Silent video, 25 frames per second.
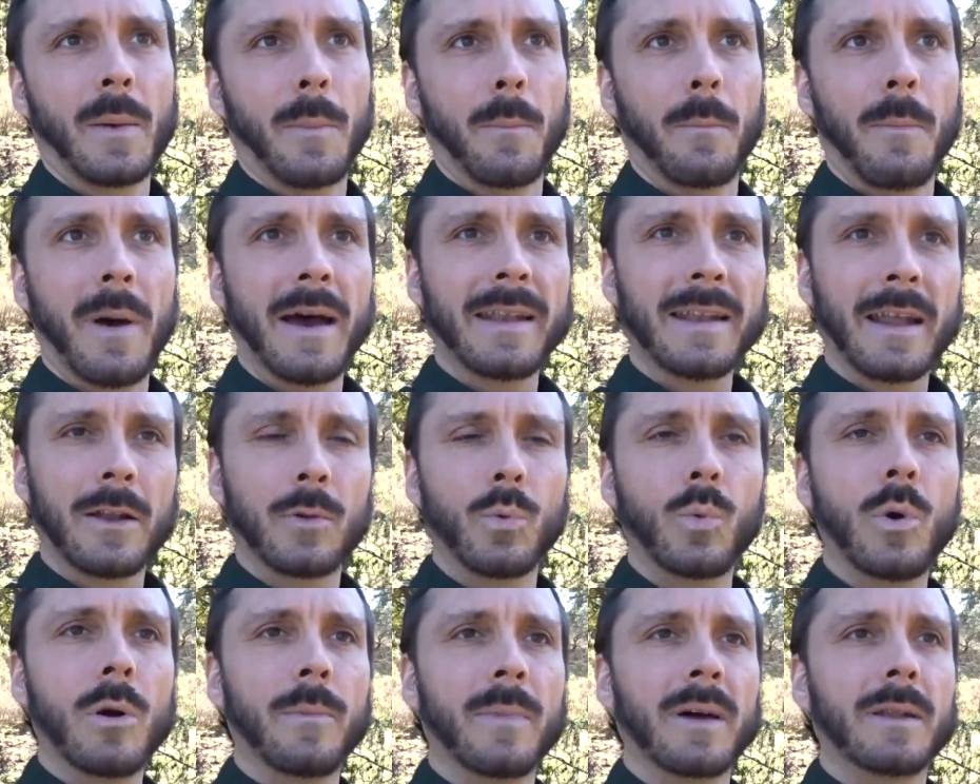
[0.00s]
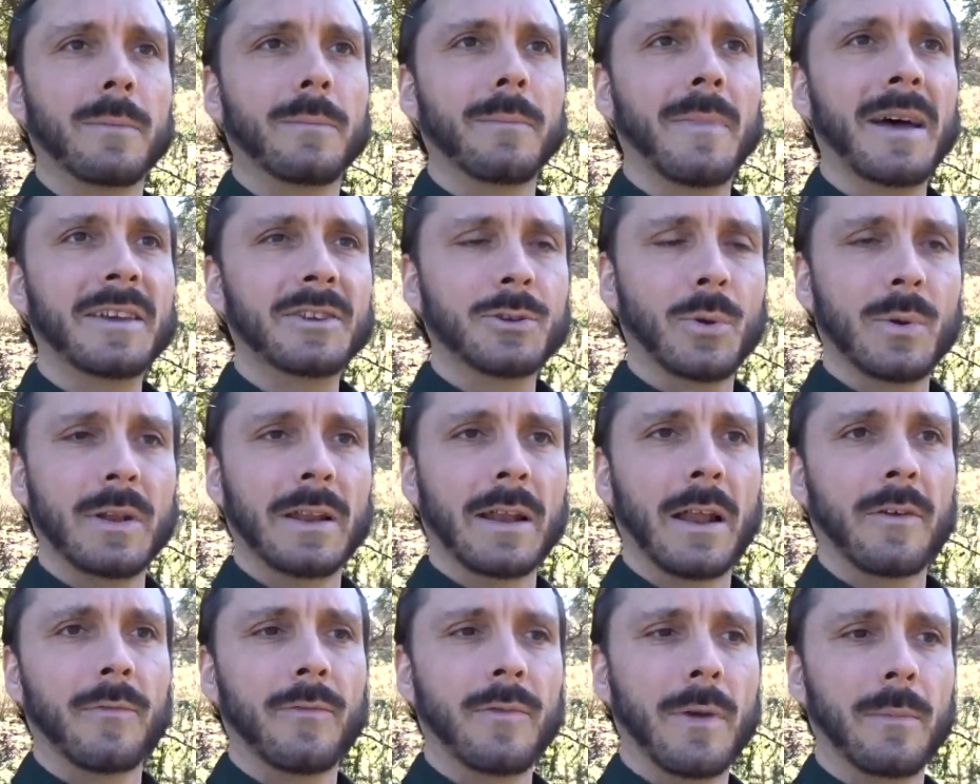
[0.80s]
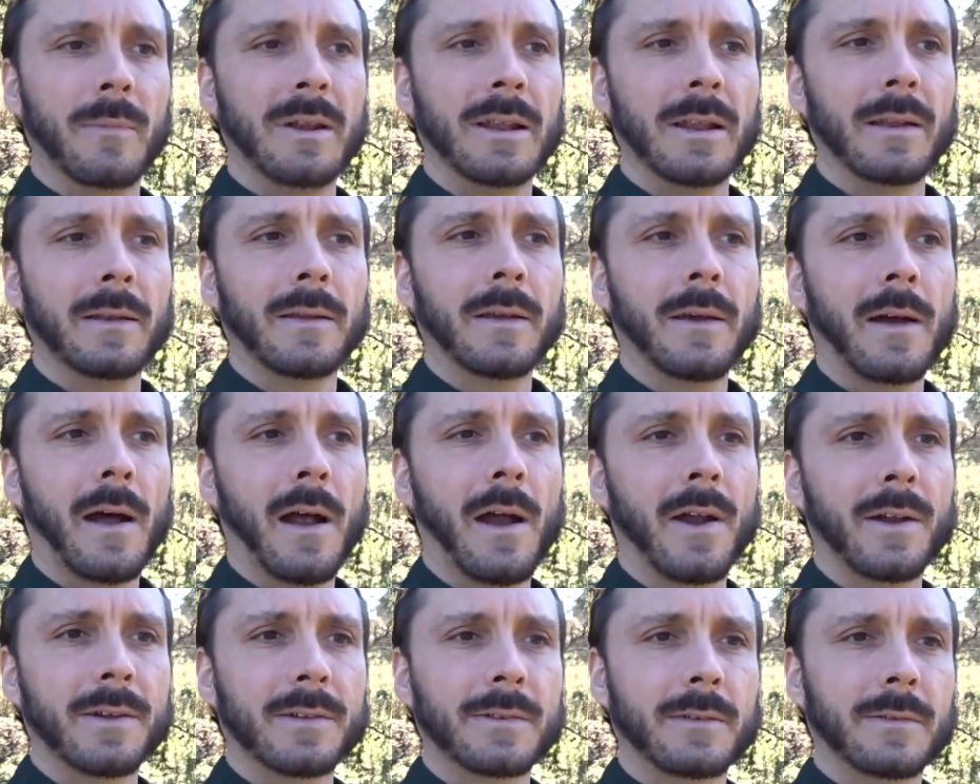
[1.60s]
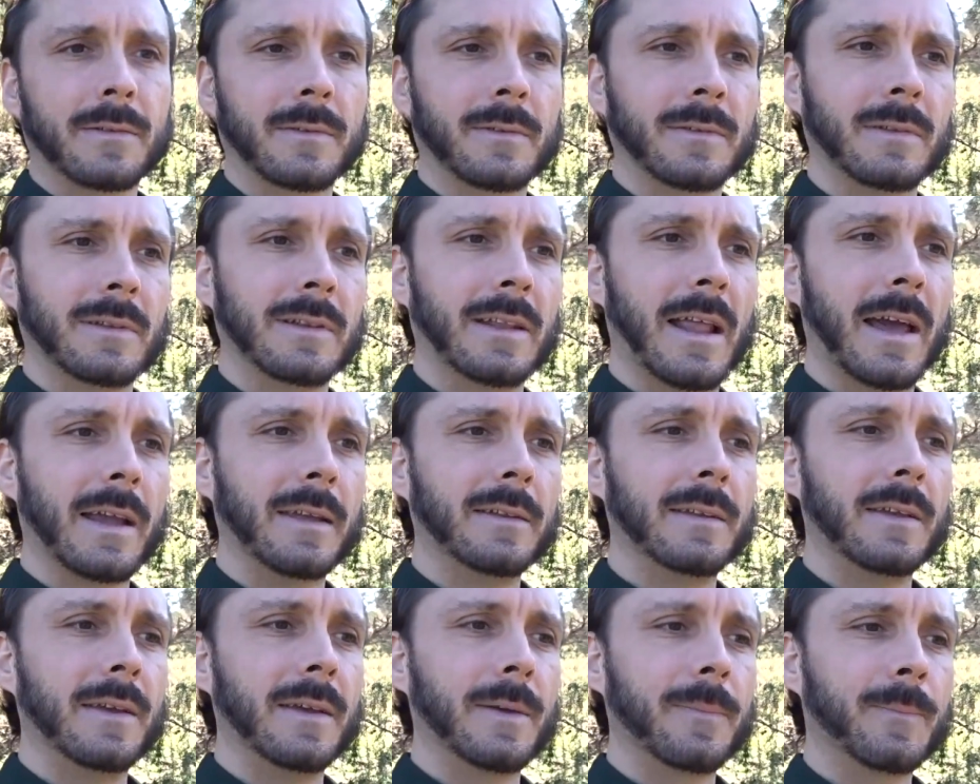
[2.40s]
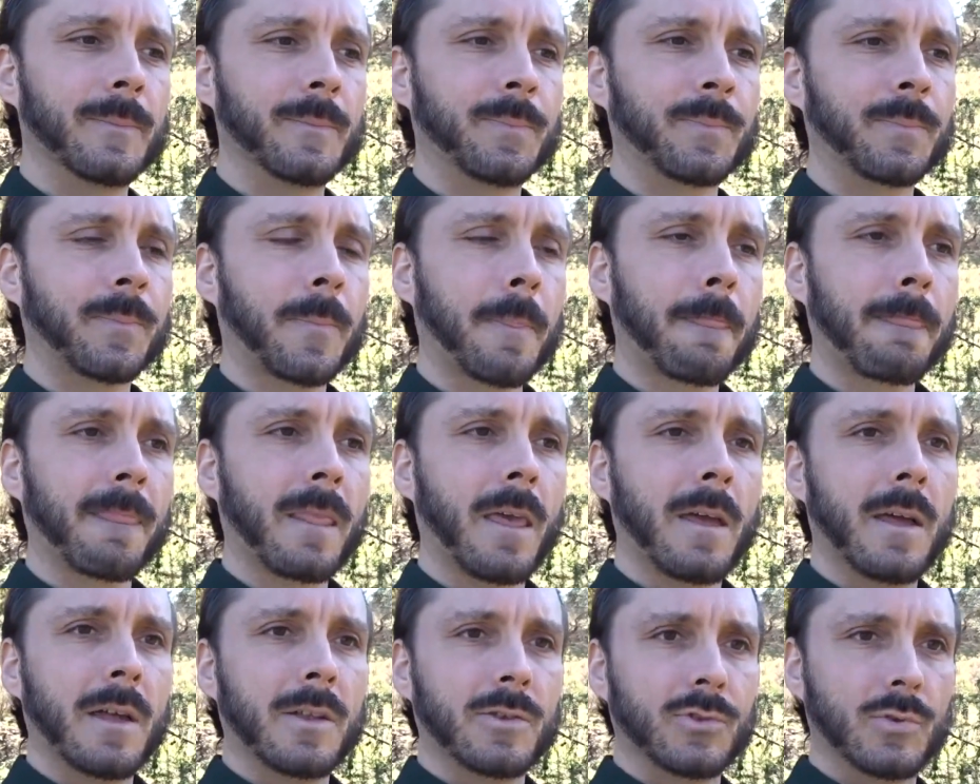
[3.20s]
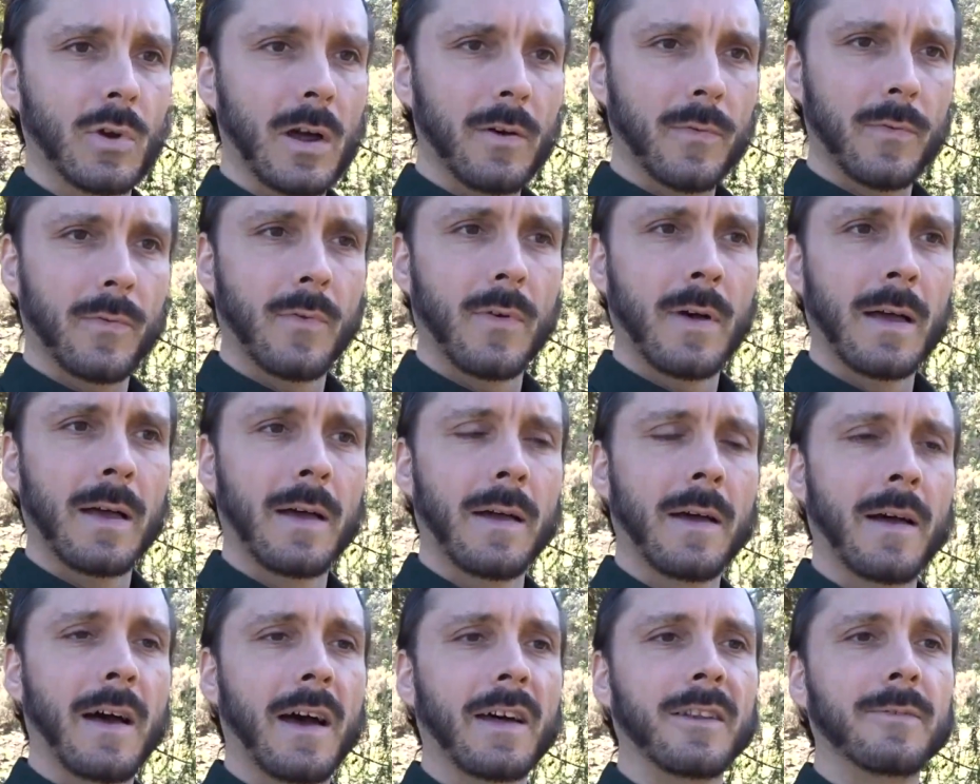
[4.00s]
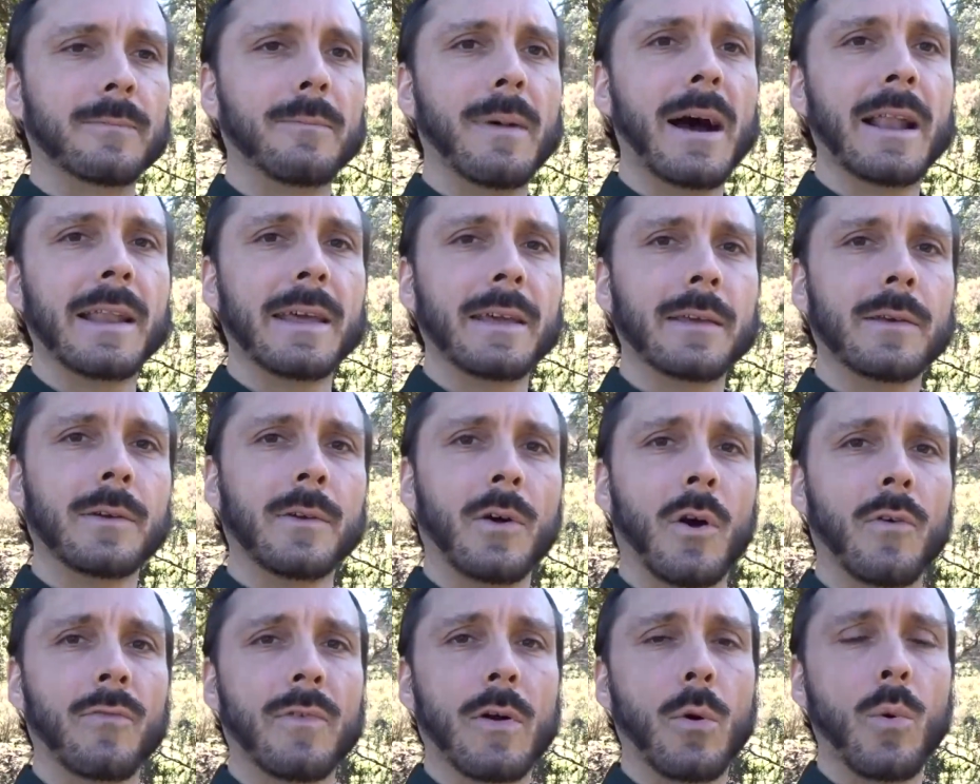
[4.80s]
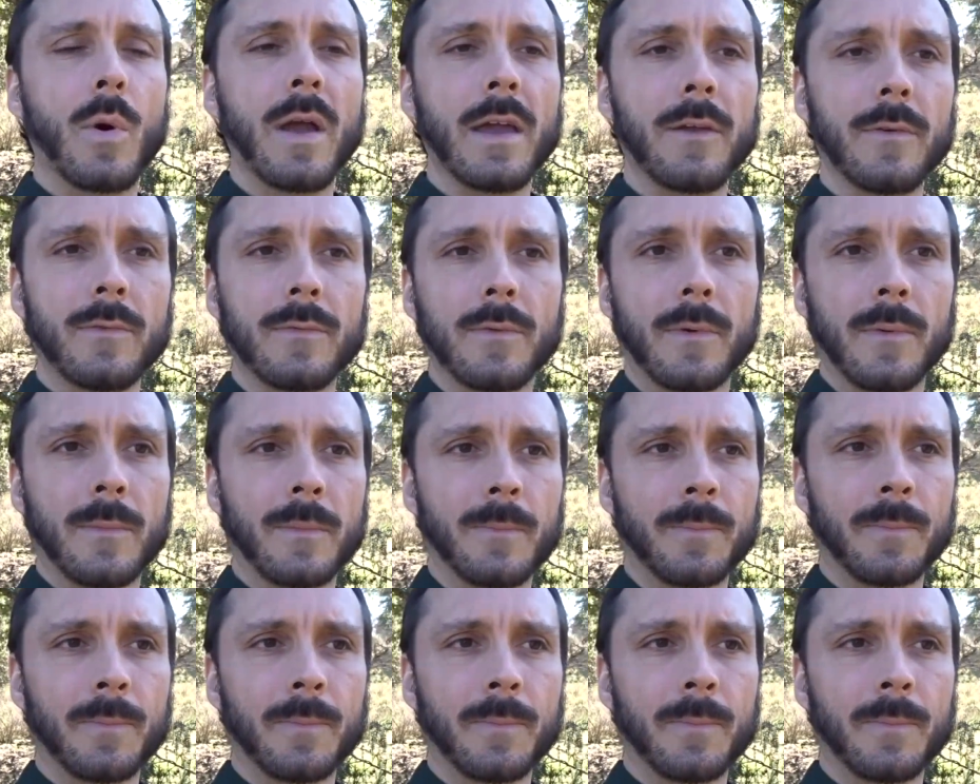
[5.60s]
Man and woman, masculine and feminine, are like the trough and valley of a wave.